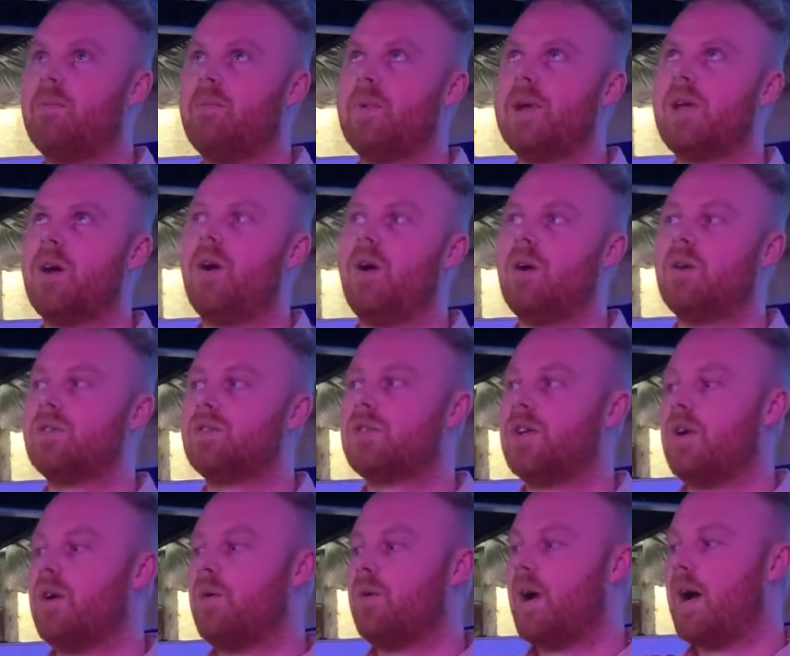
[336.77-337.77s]
We
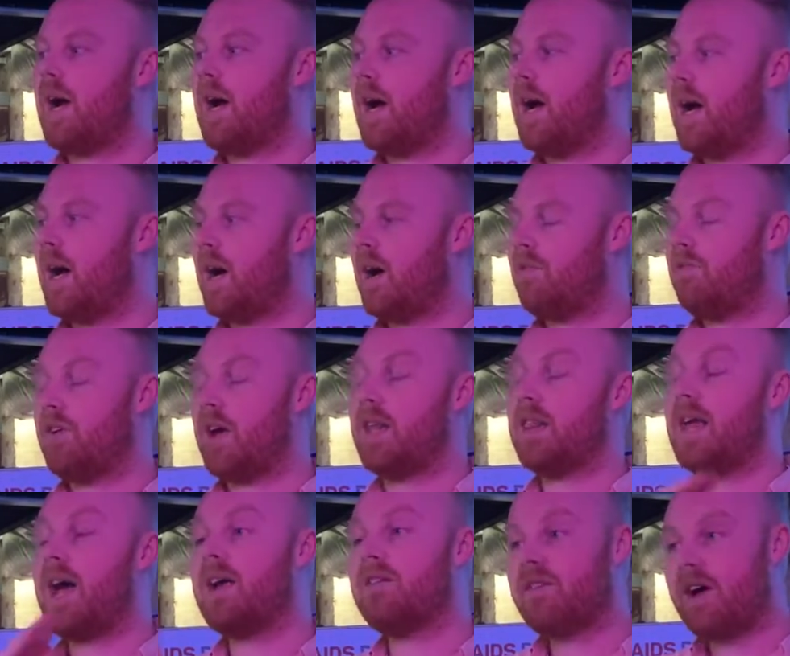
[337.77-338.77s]
also have
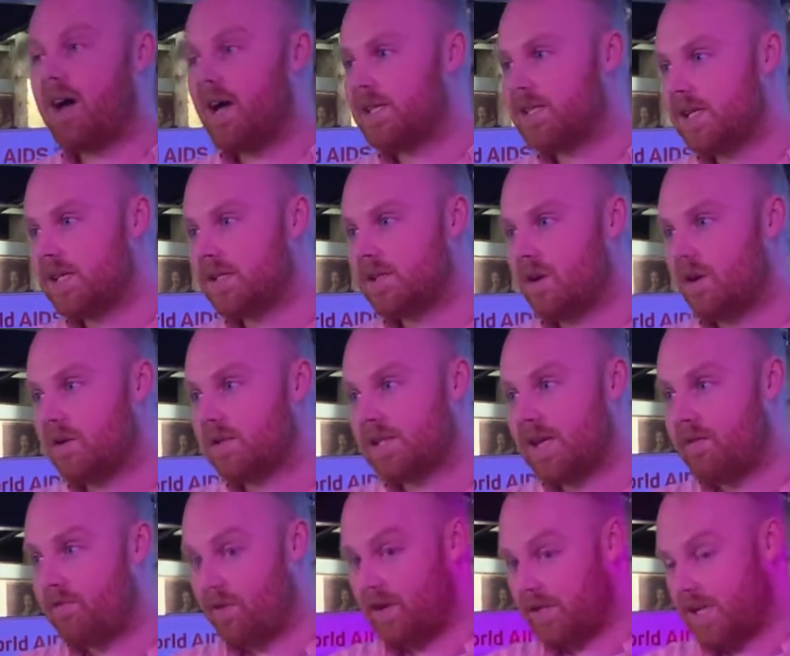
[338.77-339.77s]
a live artist called
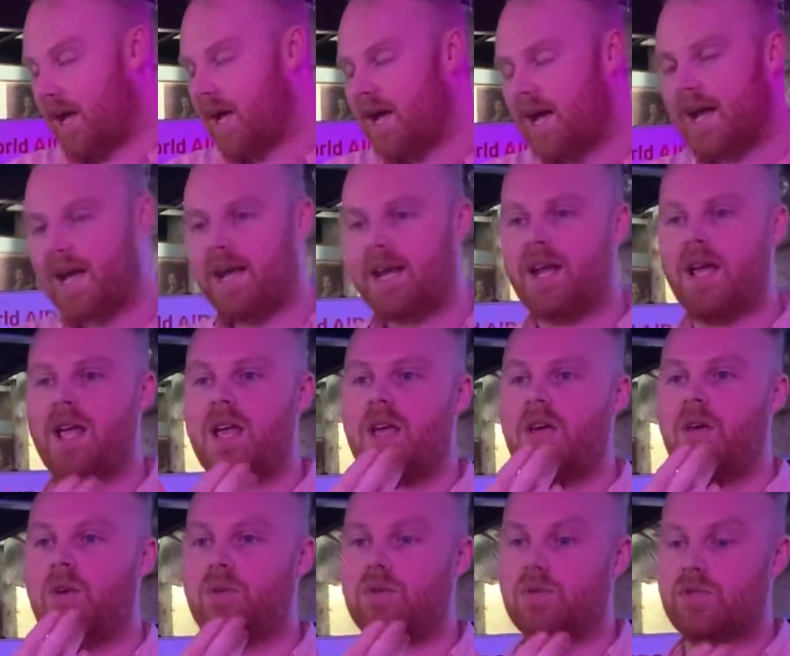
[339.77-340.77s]
Severus Hine,
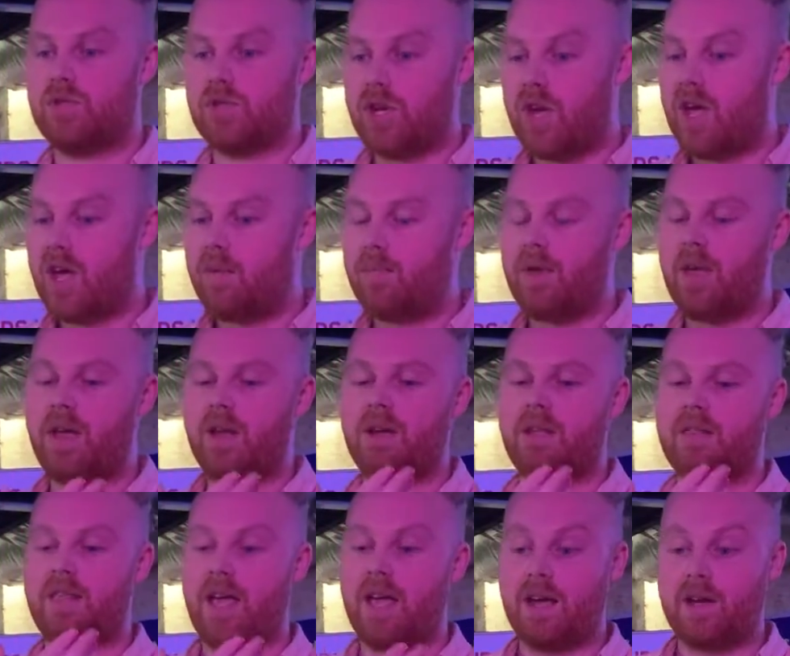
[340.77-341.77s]
who's German.
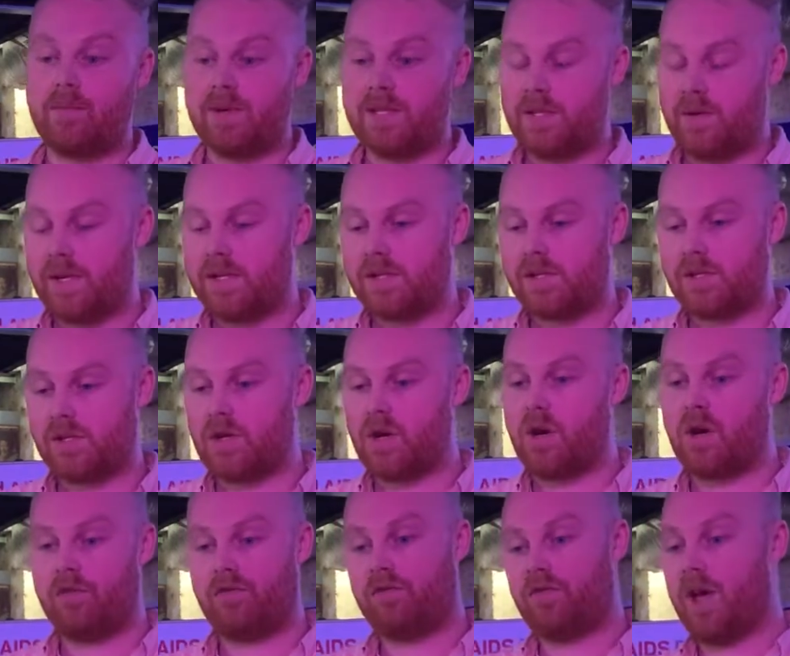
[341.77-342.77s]
They're going to be doing
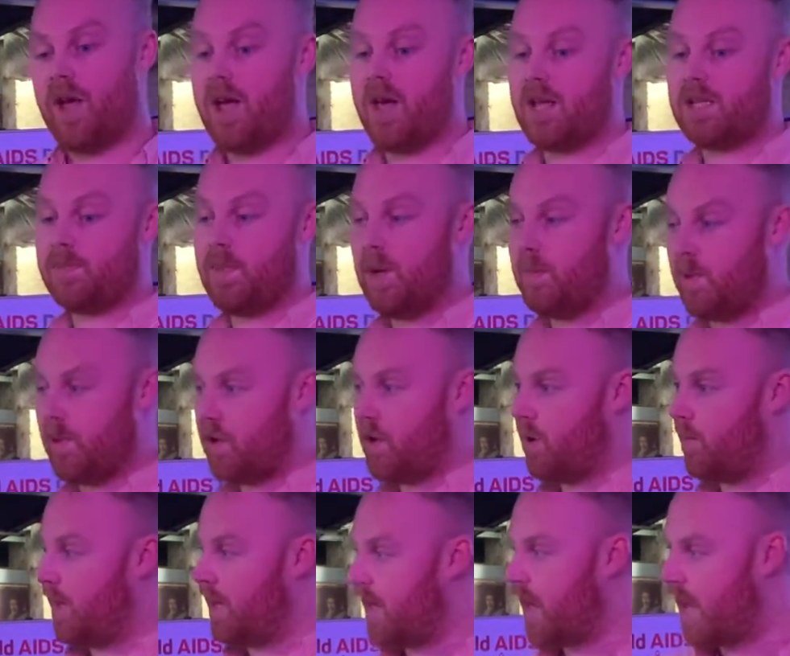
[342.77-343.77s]
stuff as people are
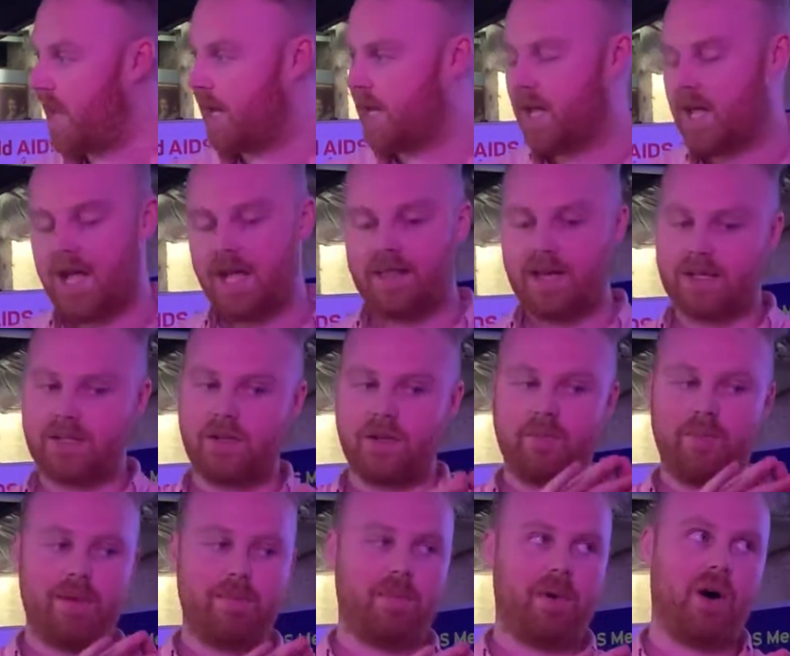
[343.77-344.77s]
coming in. That's going
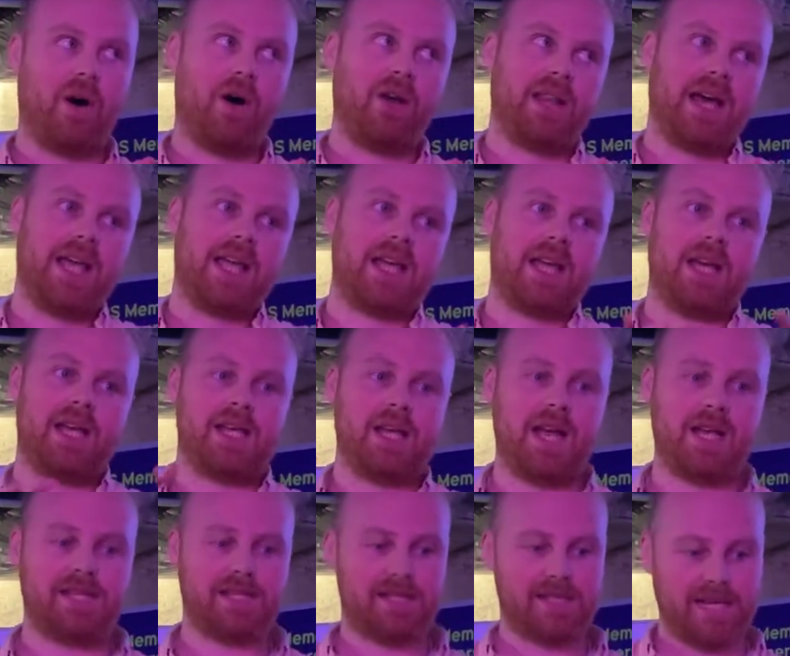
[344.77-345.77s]
to be more like
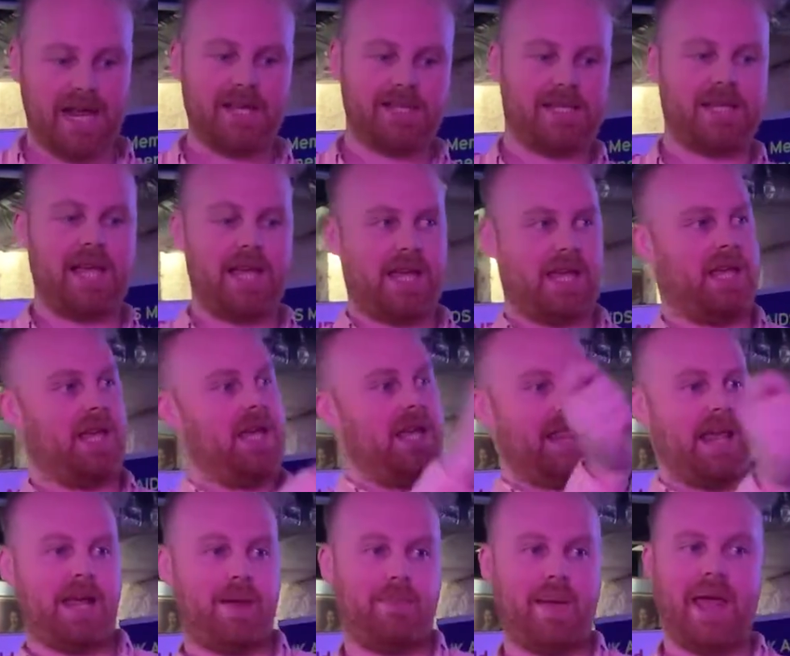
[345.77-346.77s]
a static,
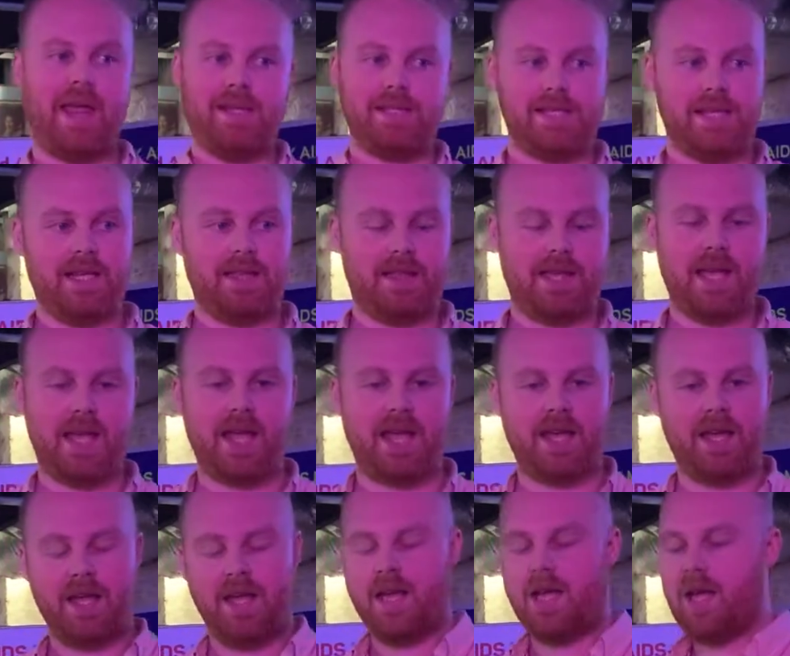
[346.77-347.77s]
like painty thing.